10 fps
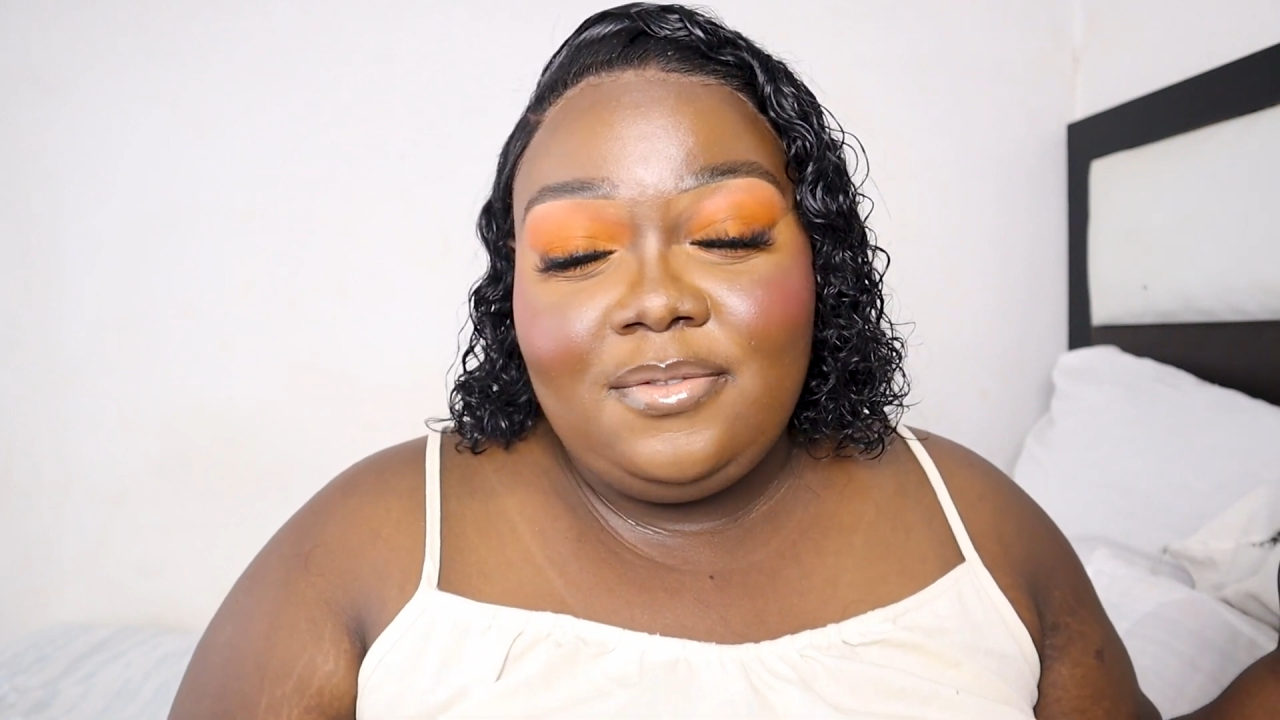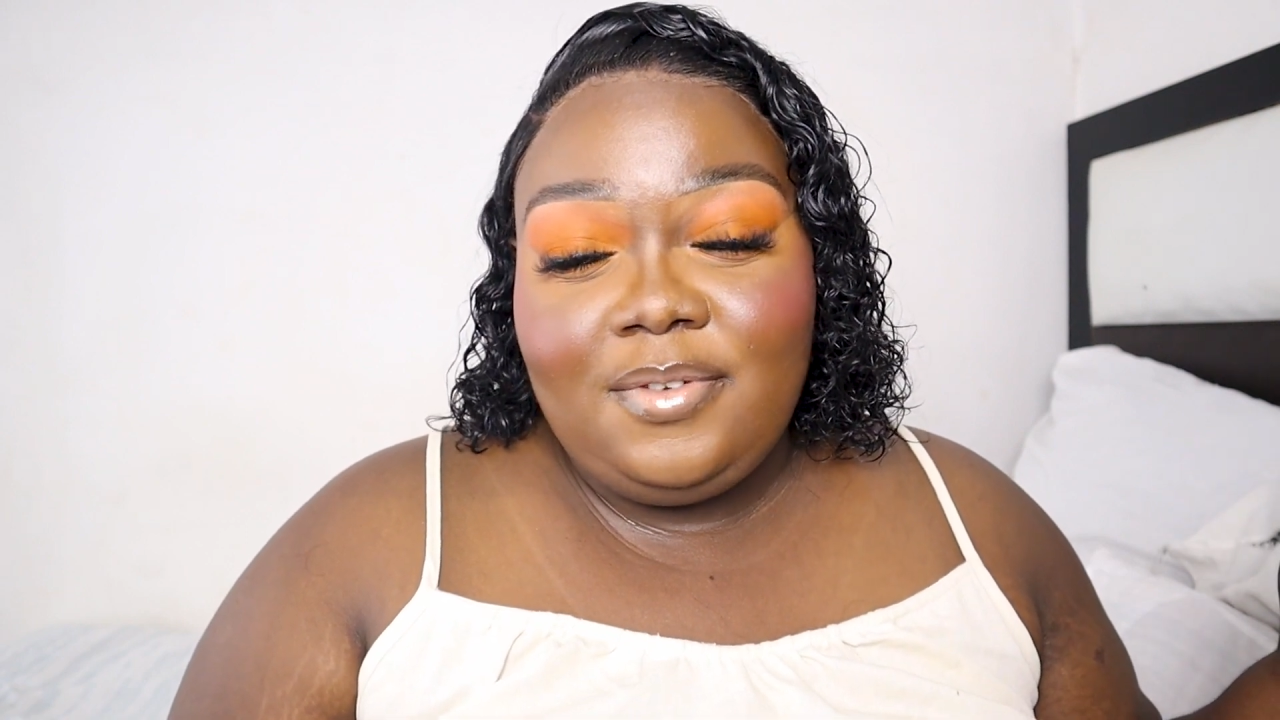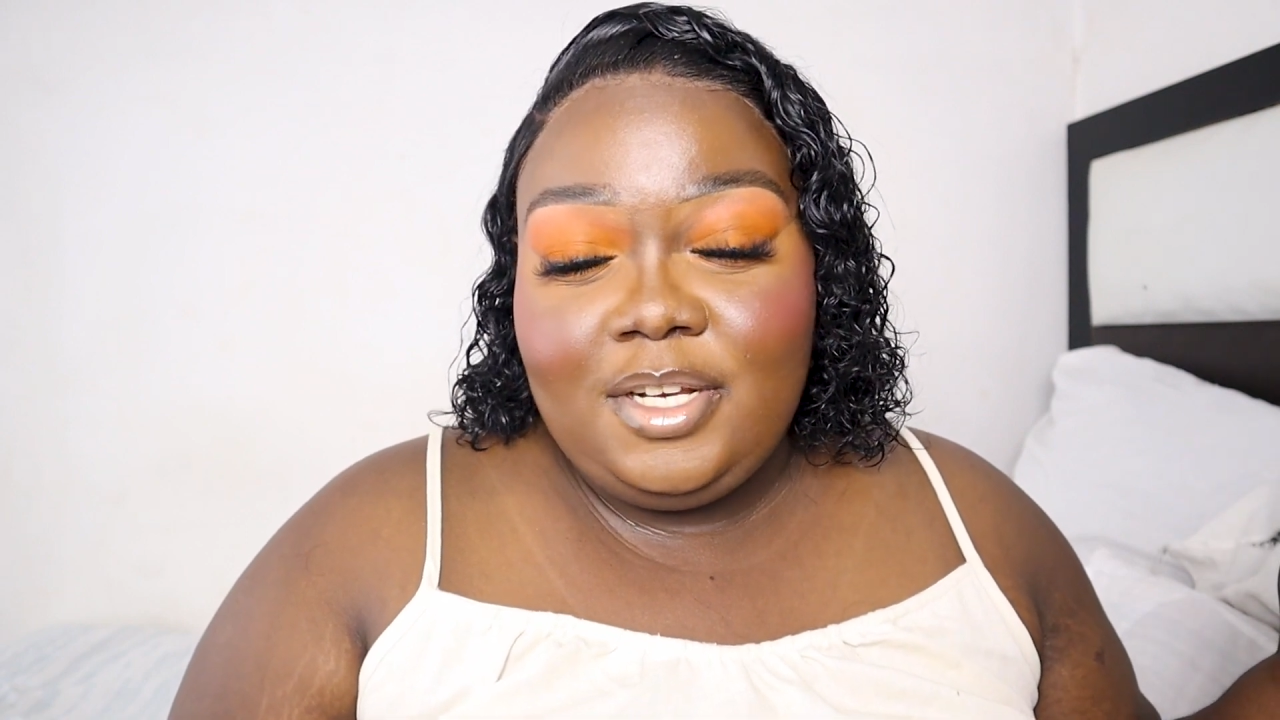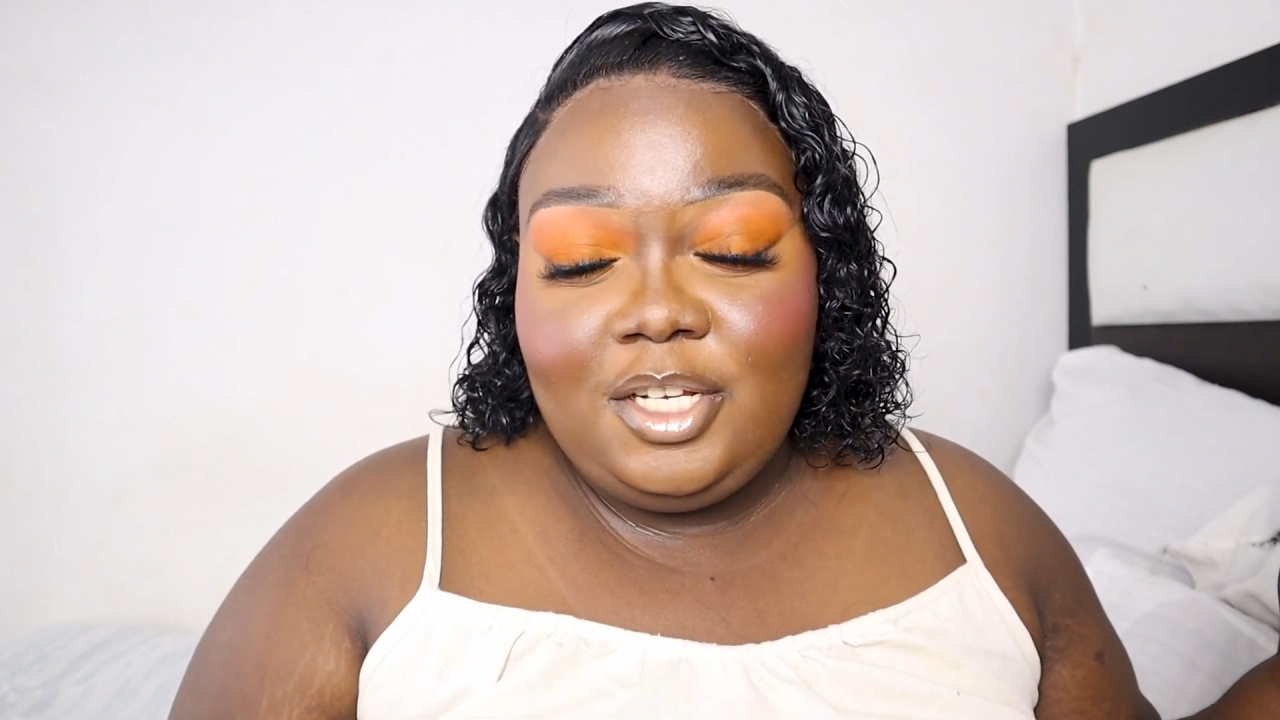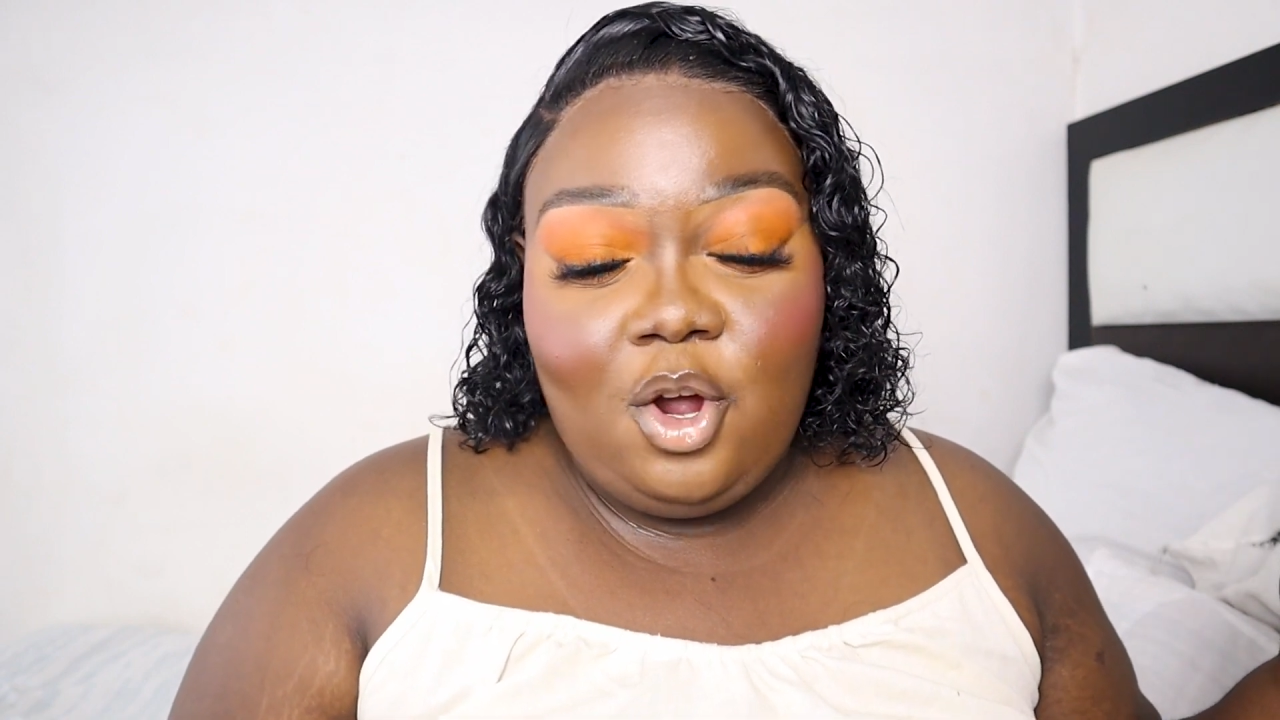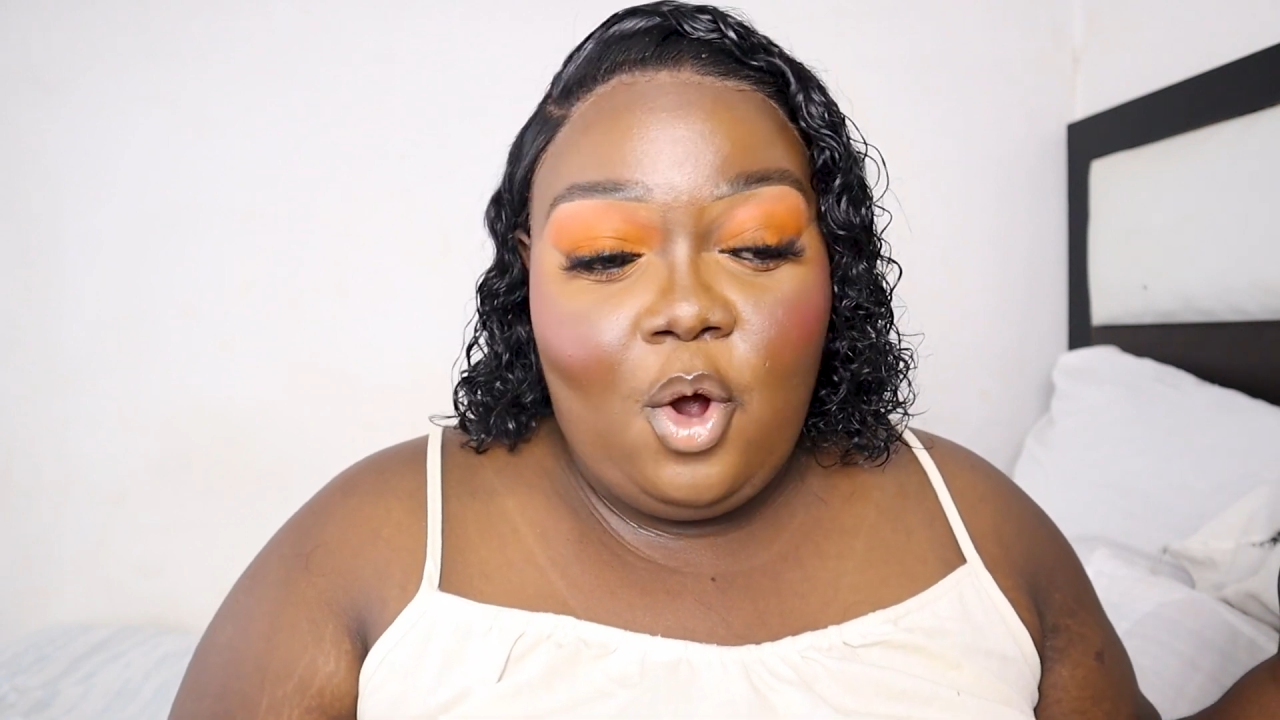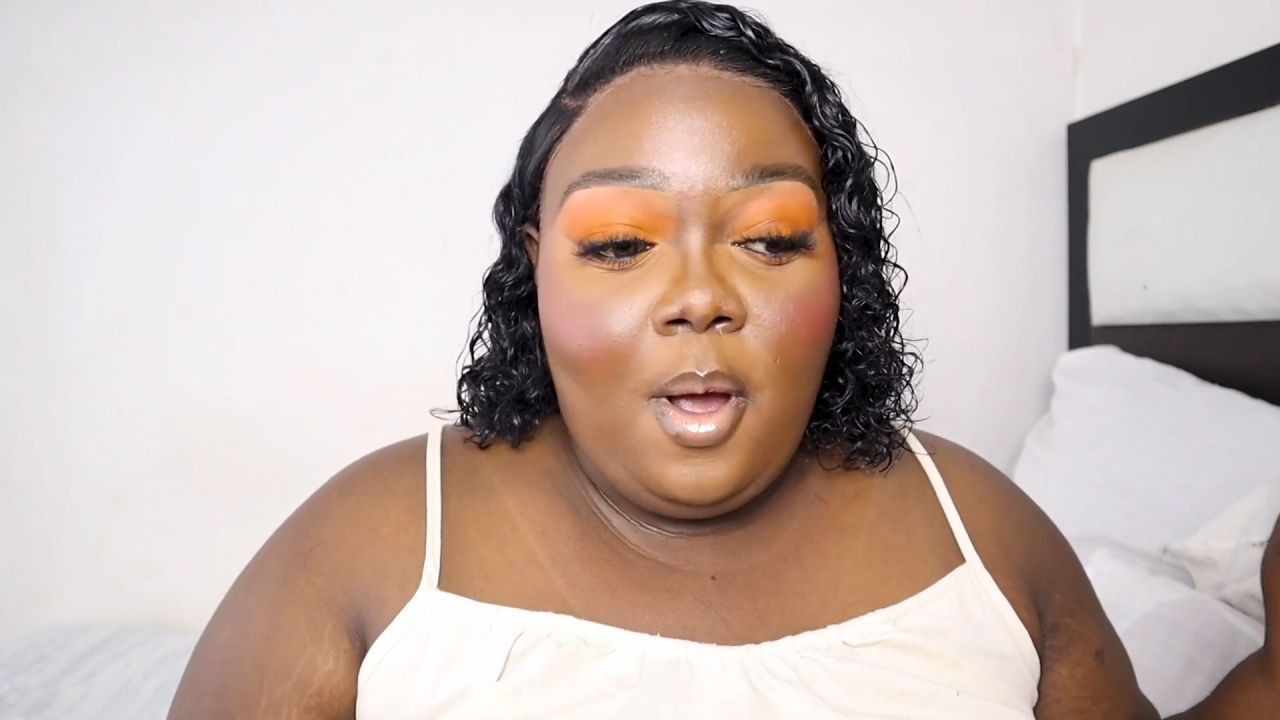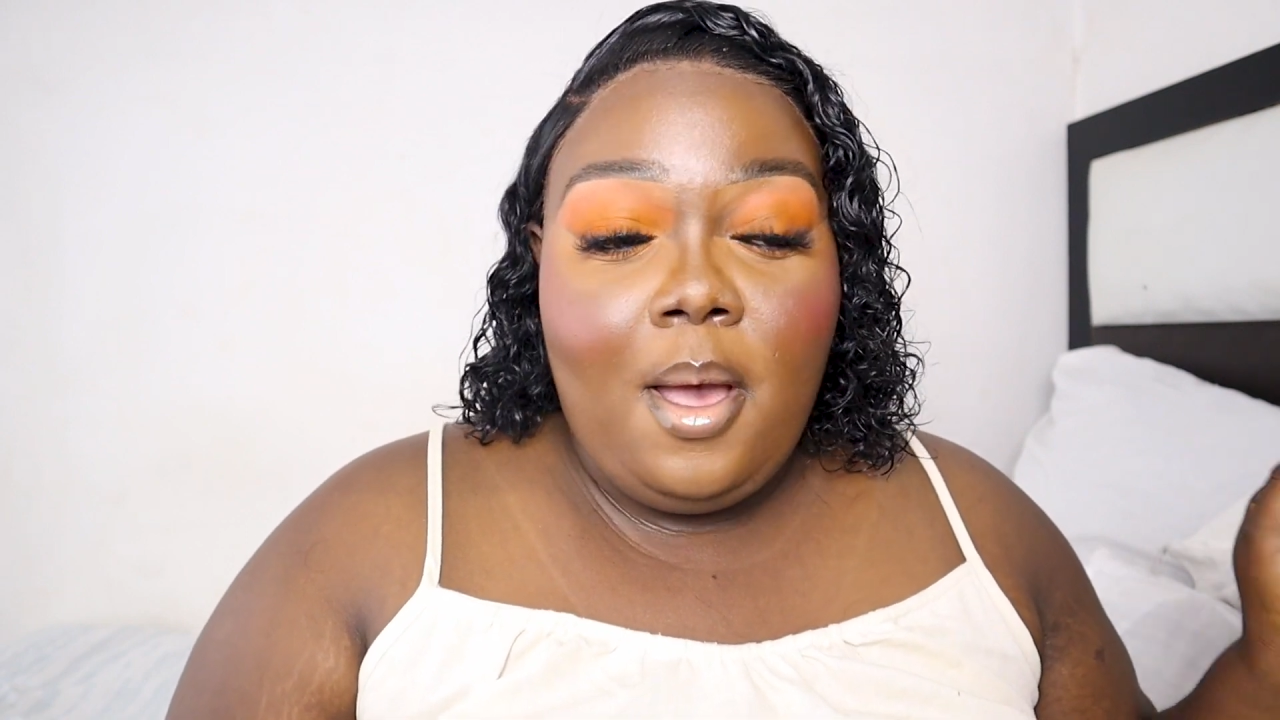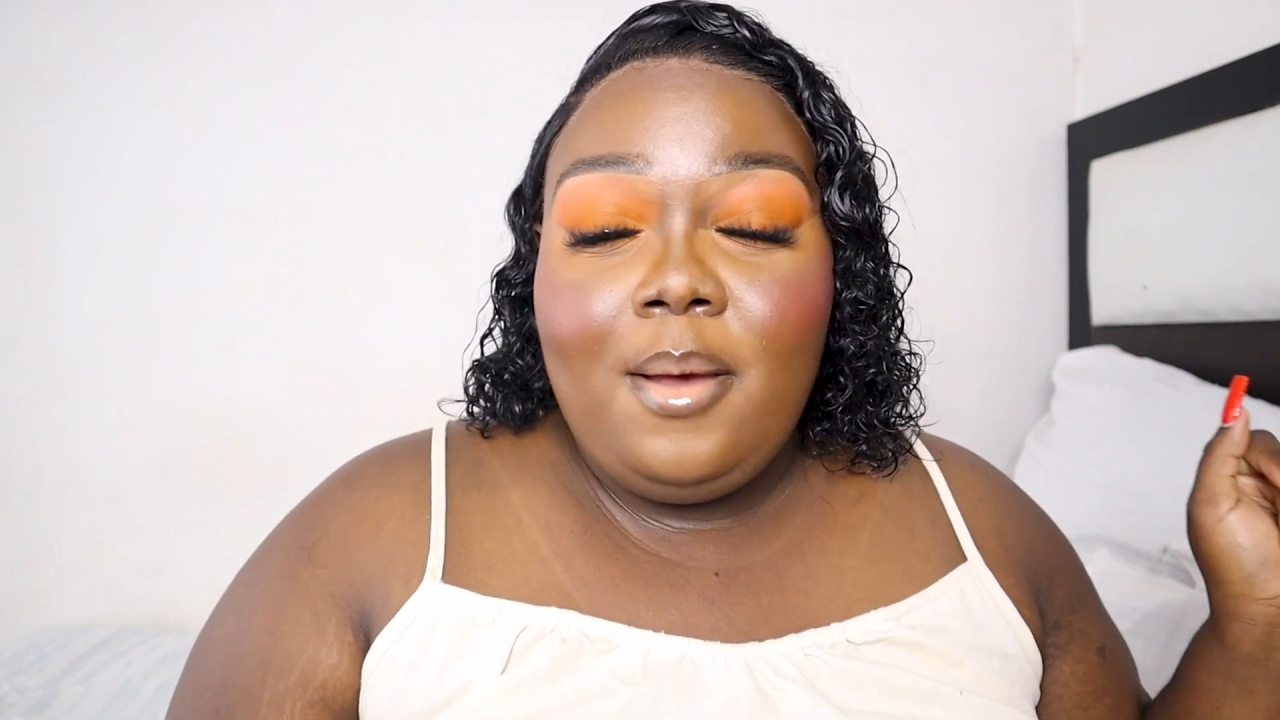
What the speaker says: video.